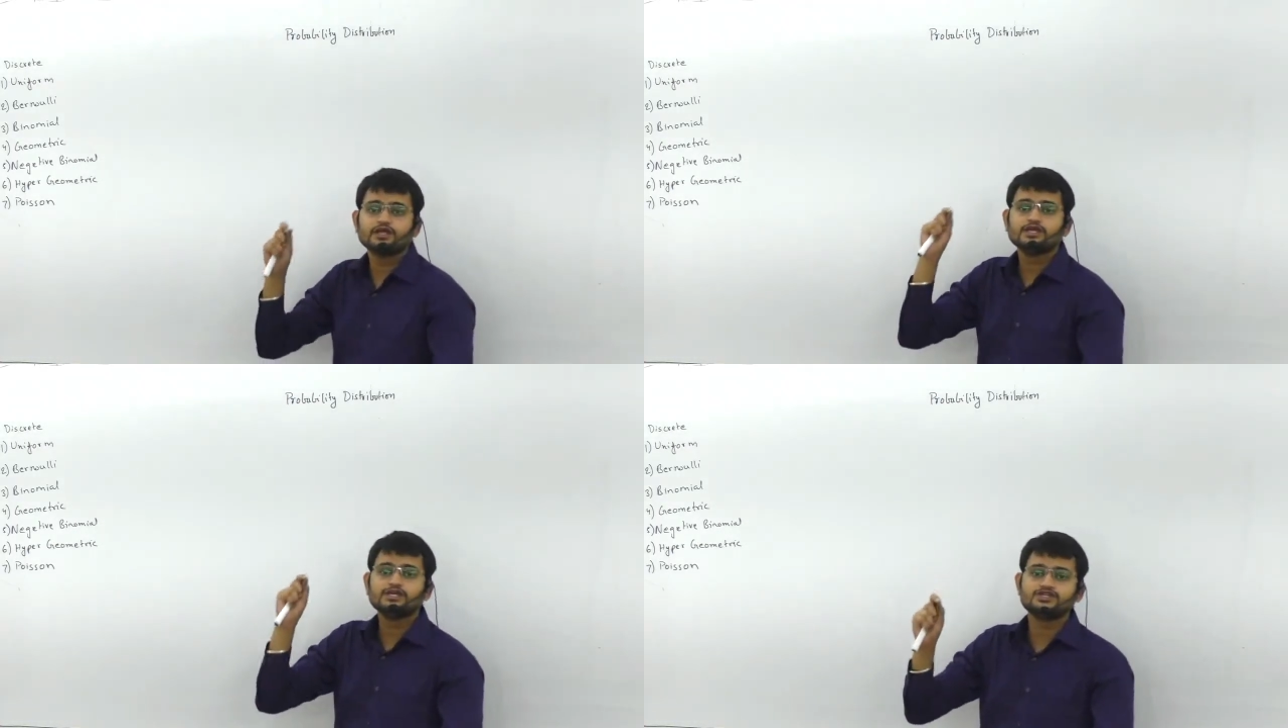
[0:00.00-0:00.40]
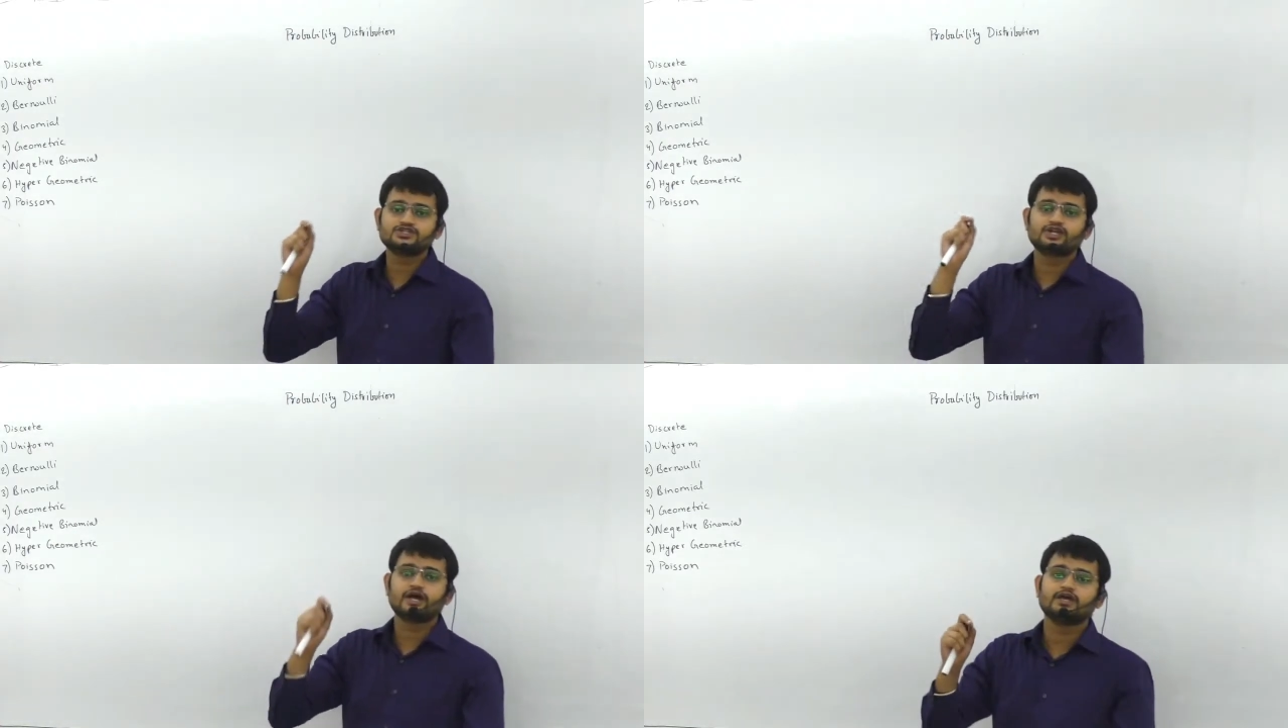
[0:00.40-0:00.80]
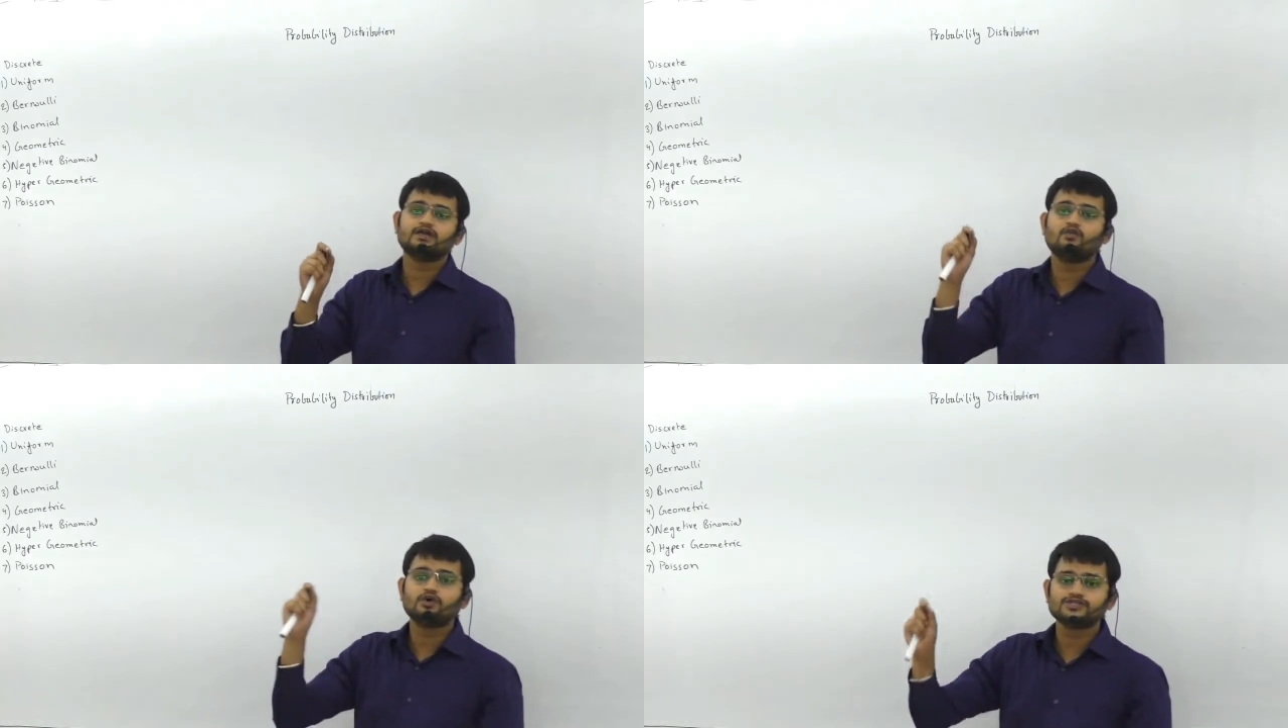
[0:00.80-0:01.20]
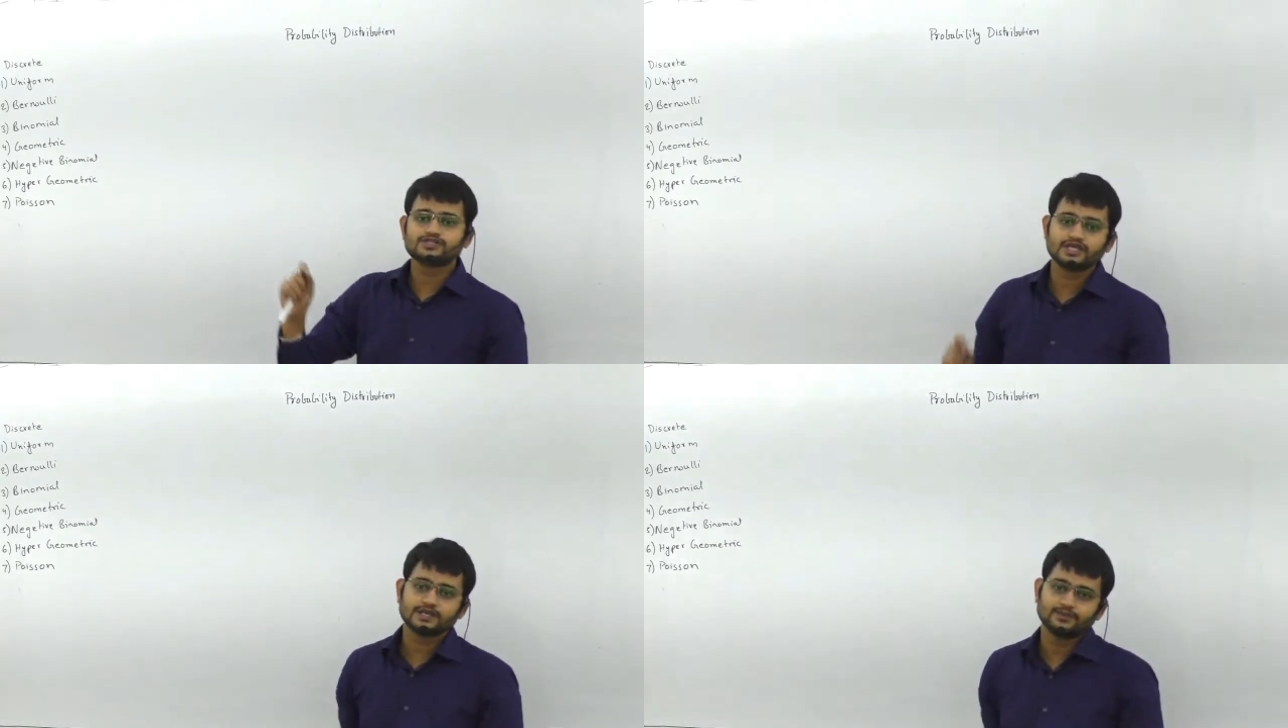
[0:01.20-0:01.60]
each trial was
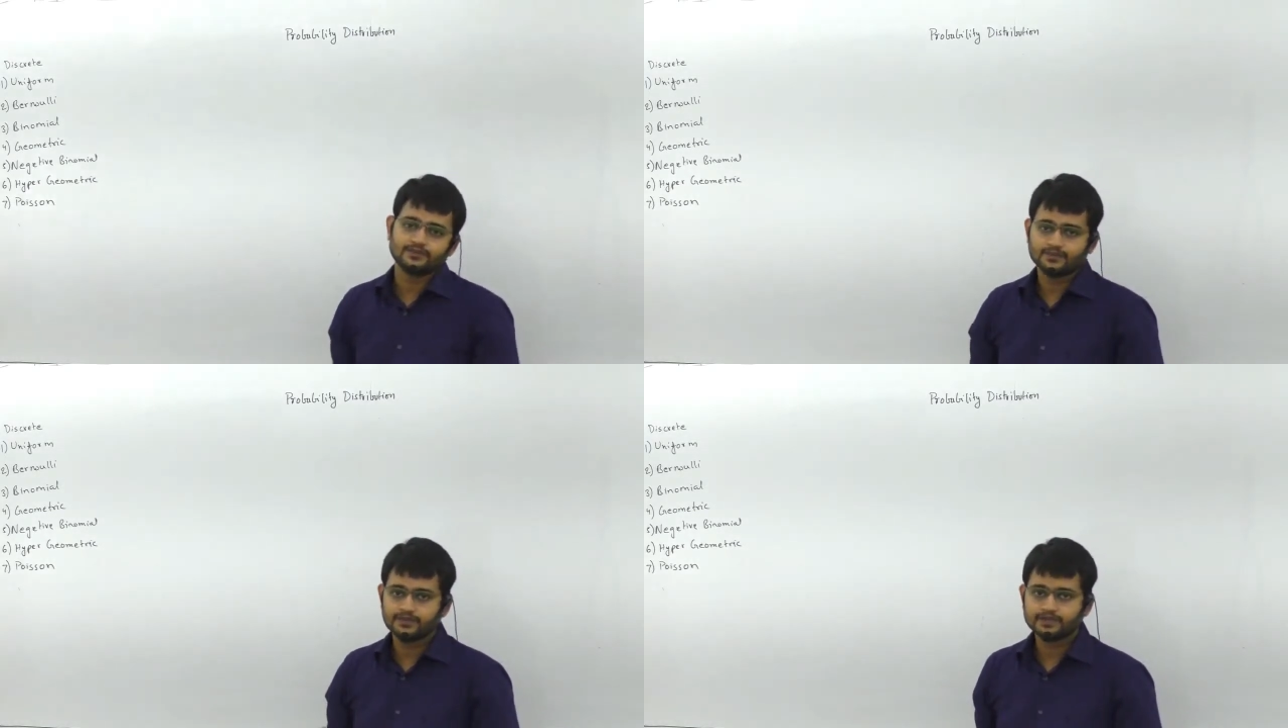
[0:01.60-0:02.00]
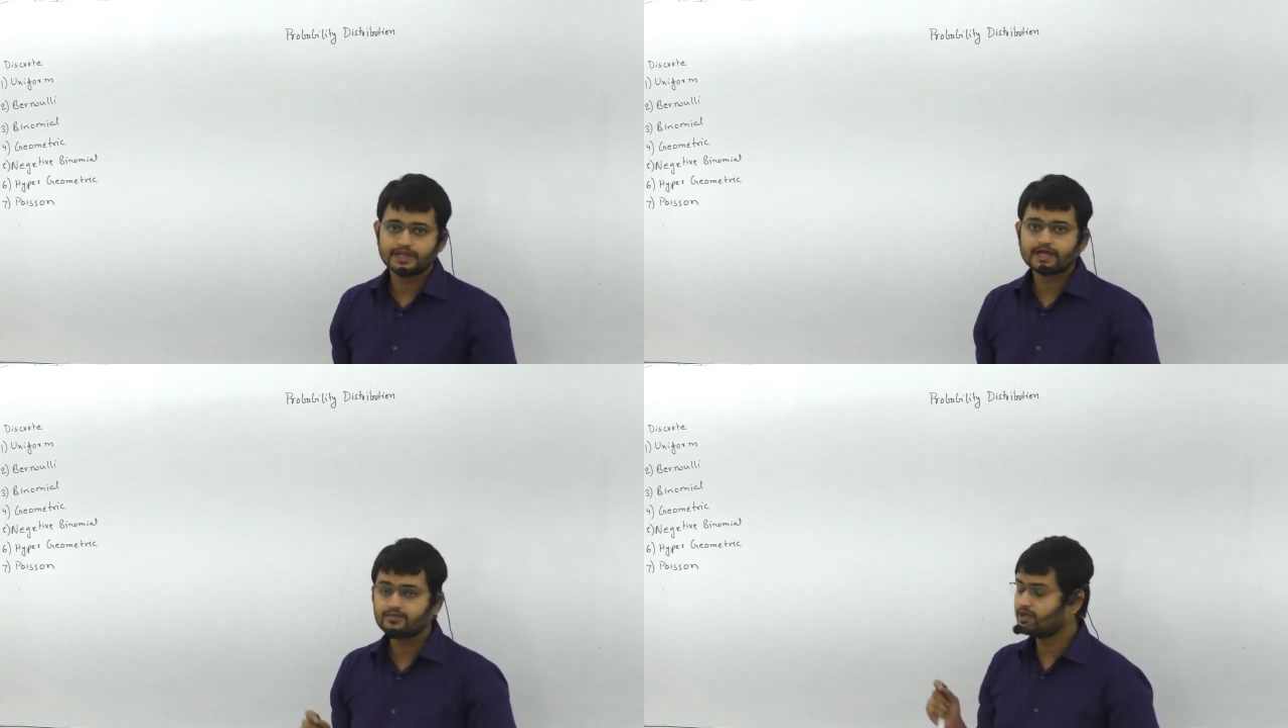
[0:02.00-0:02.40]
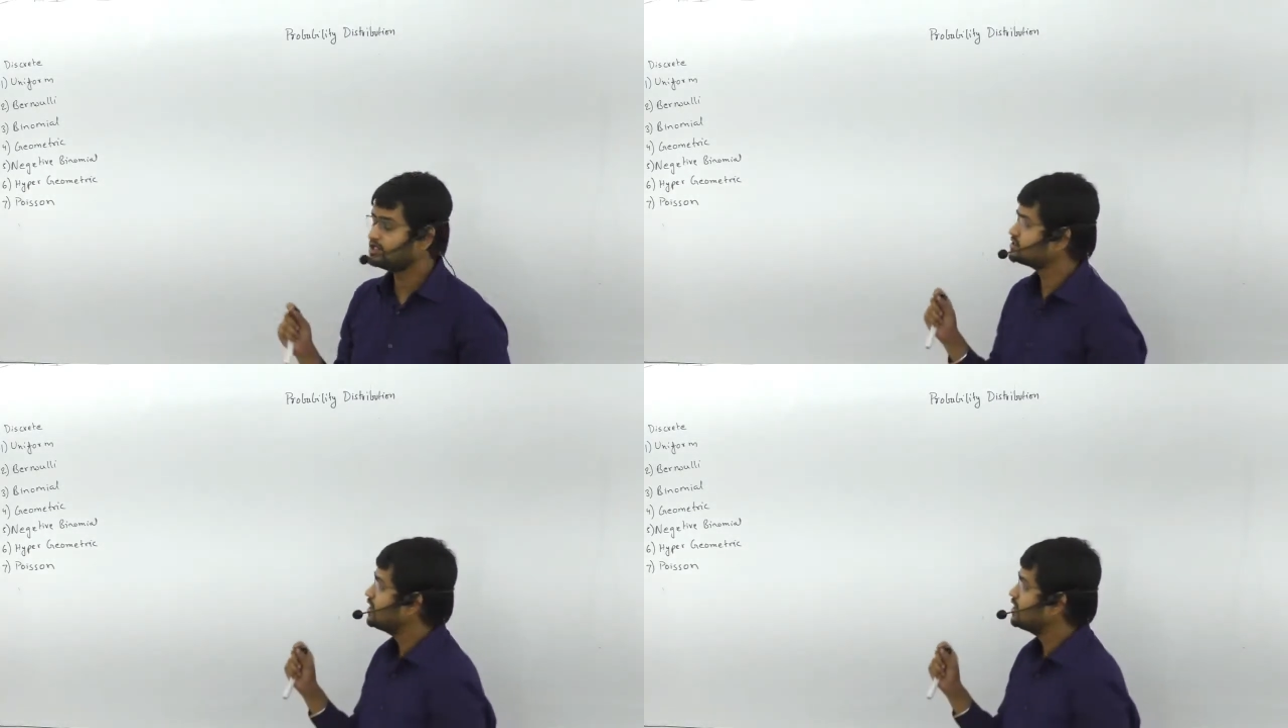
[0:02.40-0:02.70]
same. That means